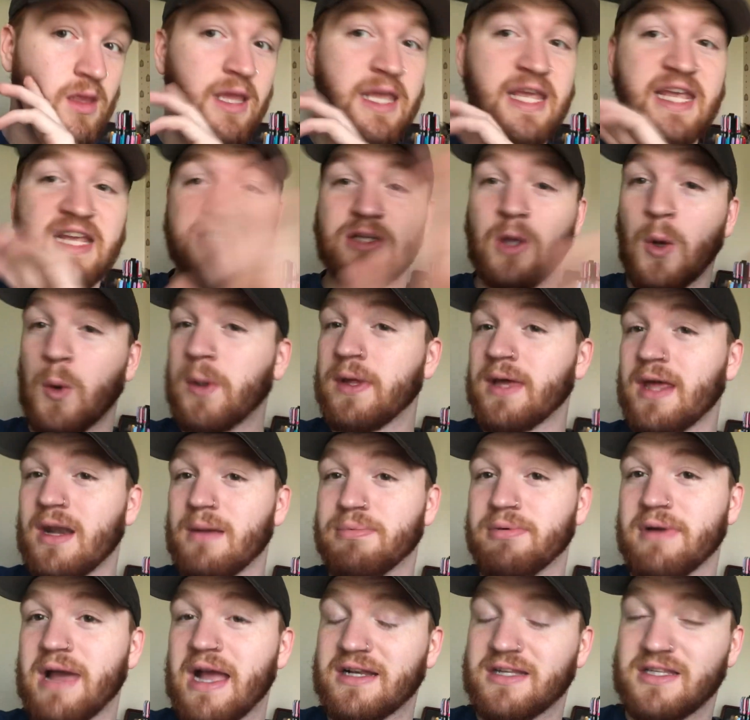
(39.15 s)
He's holding out
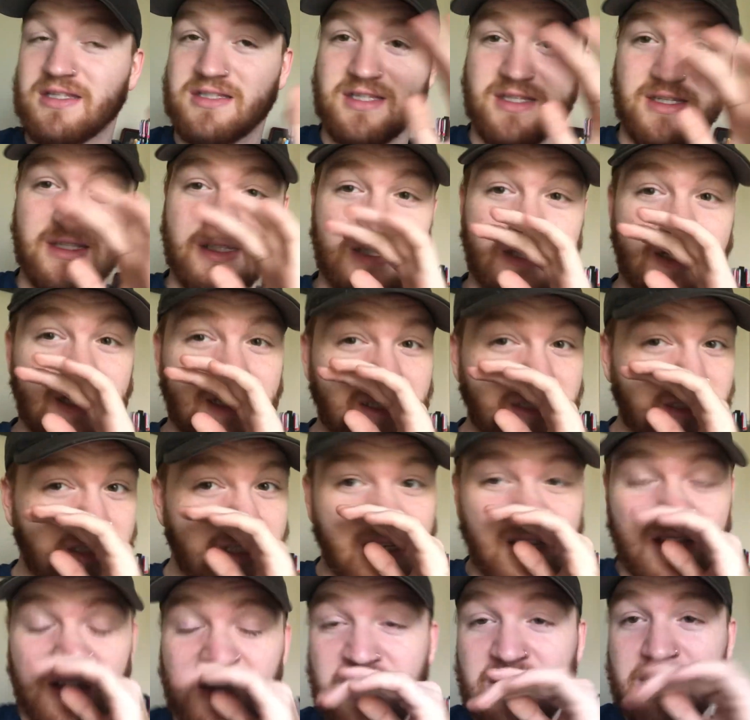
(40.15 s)
of practices. He's
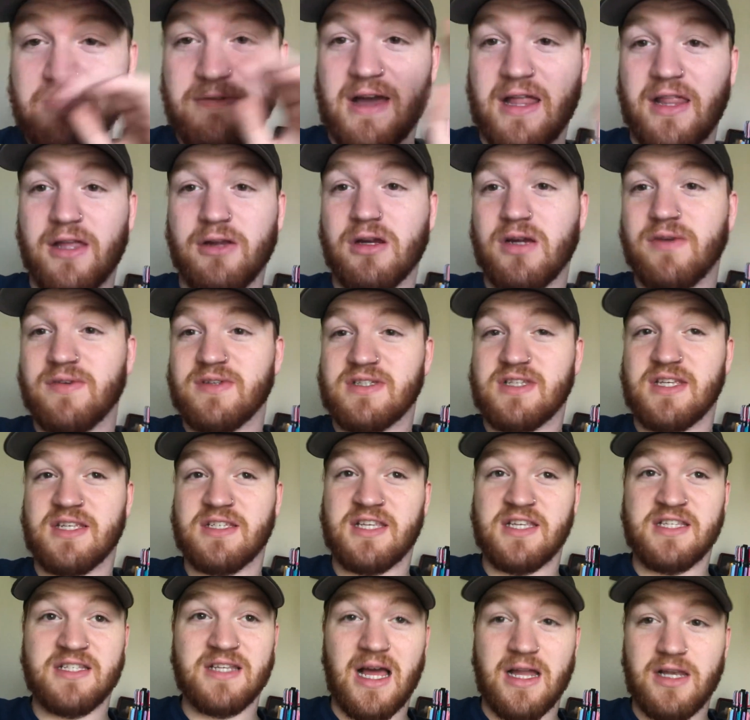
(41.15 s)
filing grievances.
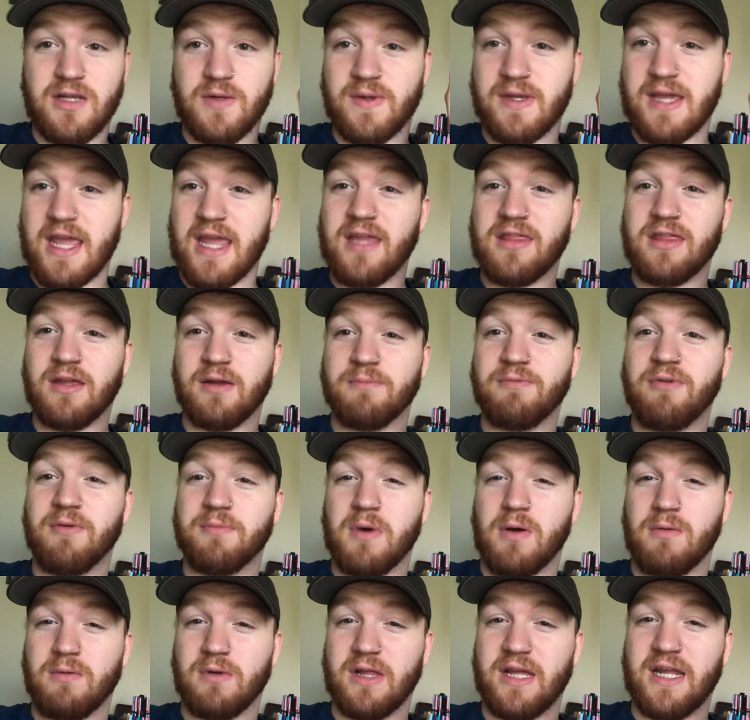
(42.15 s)
He's not doing anything
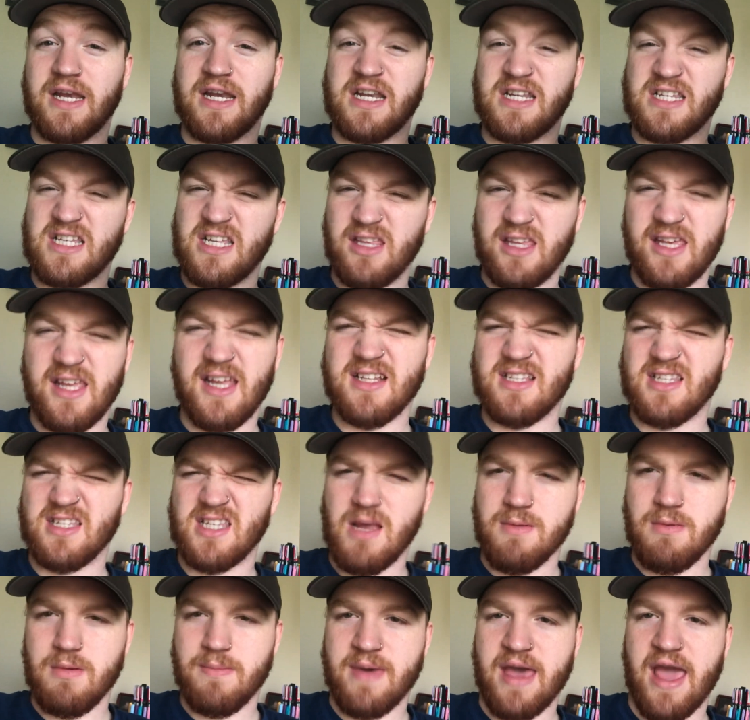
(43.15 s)
football related until he gets his
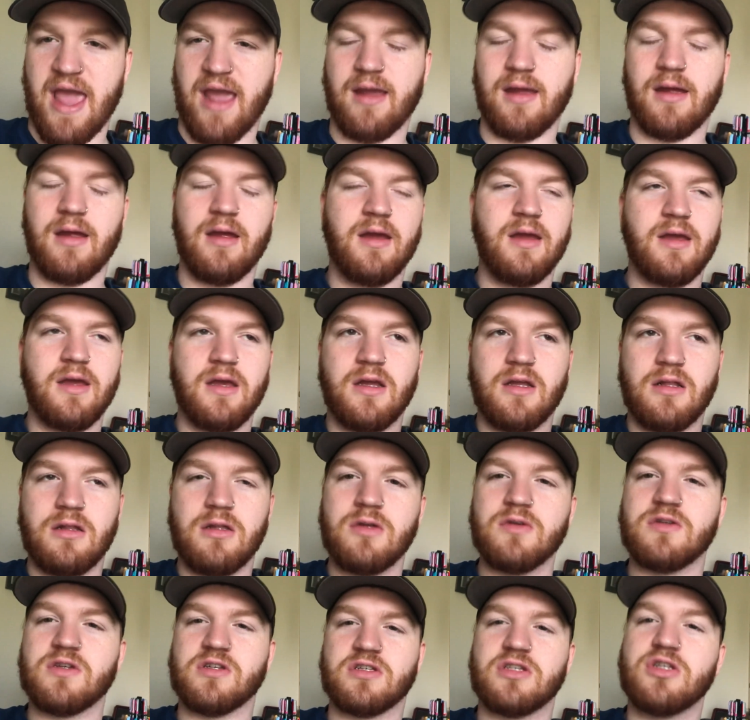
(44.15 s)
helmet back.
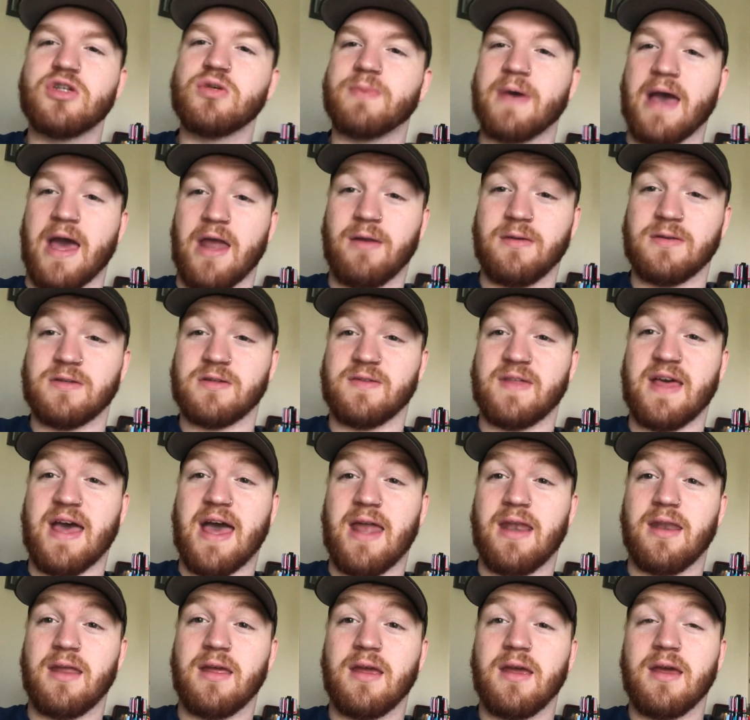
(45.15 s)
Loses 2 battles of
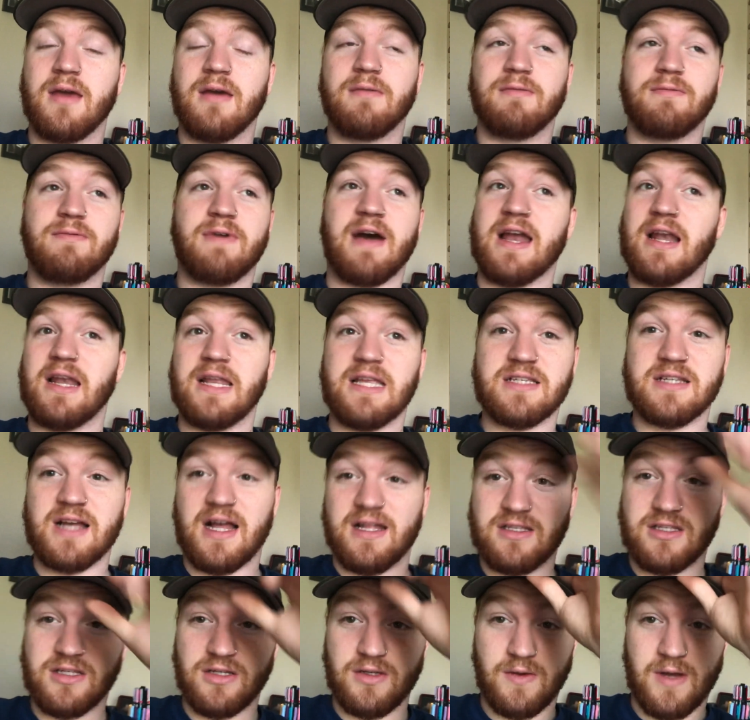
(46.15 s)
that. Finally
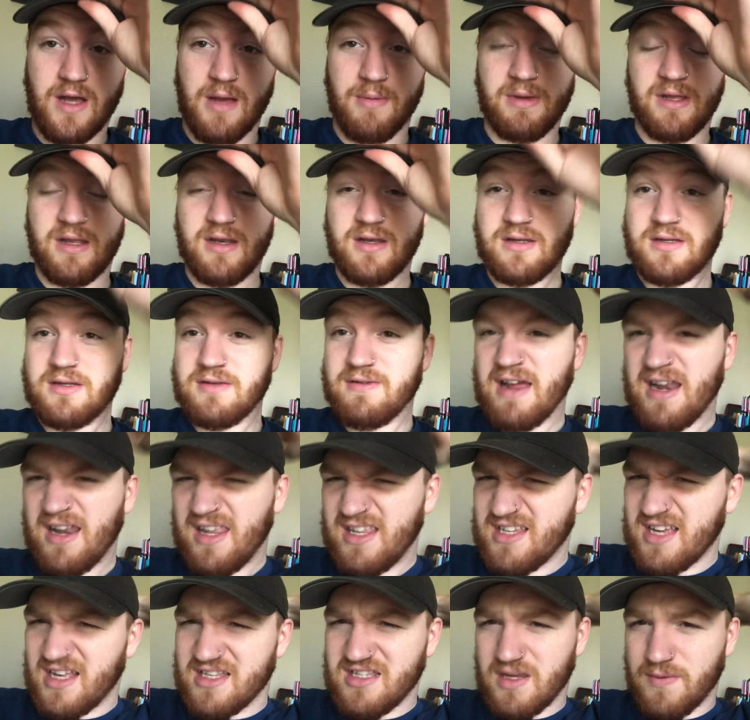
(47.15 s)
signs a new helmet.
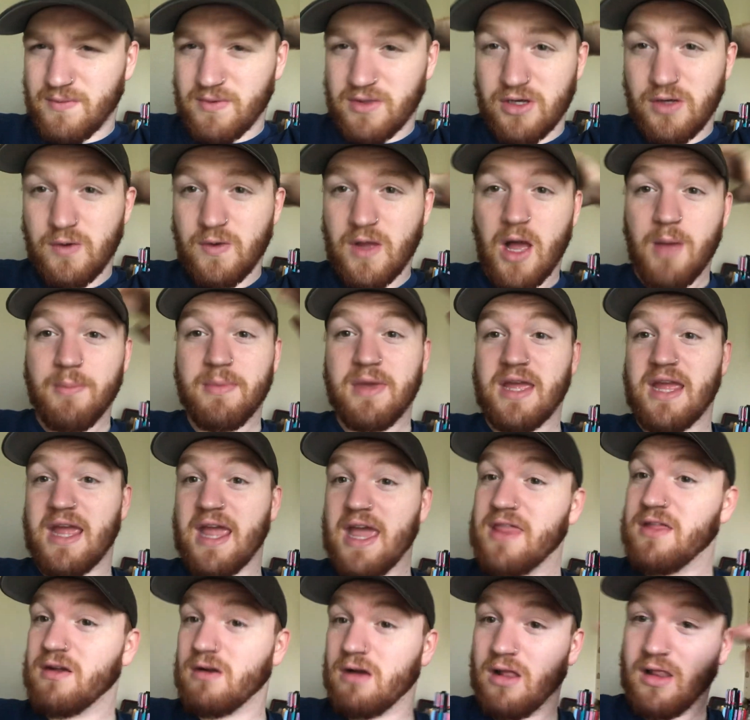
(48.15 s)
Finally signs on with a new helmet,
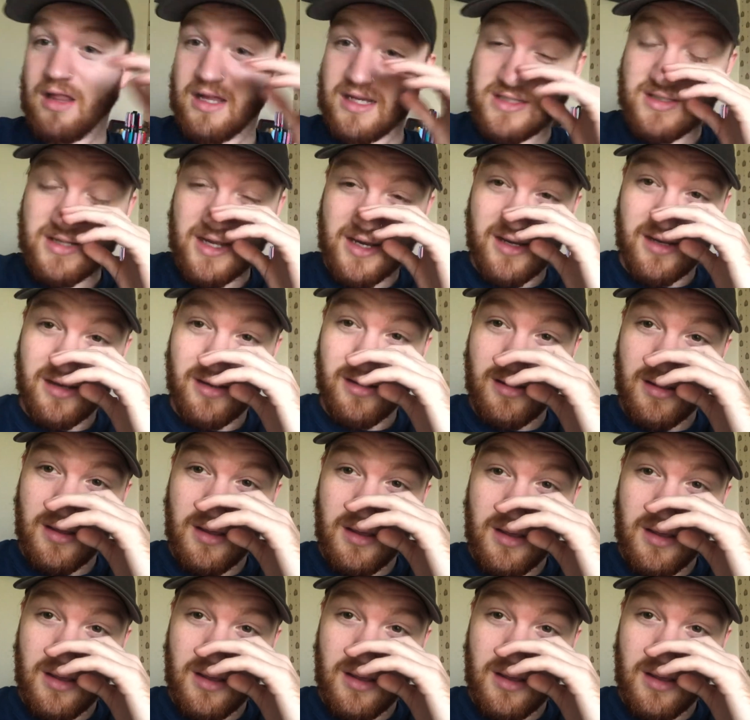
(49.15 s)
and they're all excited.